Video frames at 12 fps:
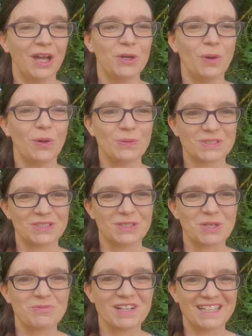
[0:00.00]
who are also
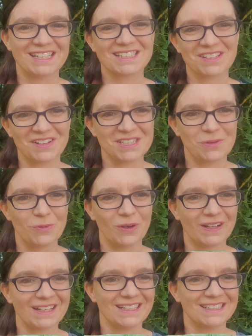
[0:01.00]
doing really exciting
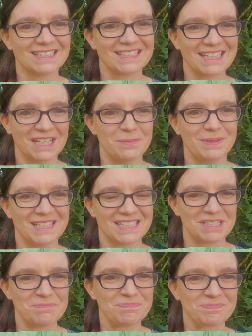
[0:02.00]
work in
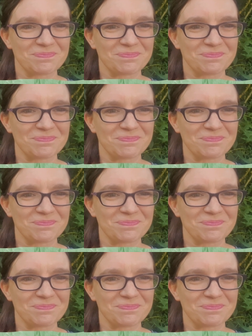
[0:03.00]
sustainability.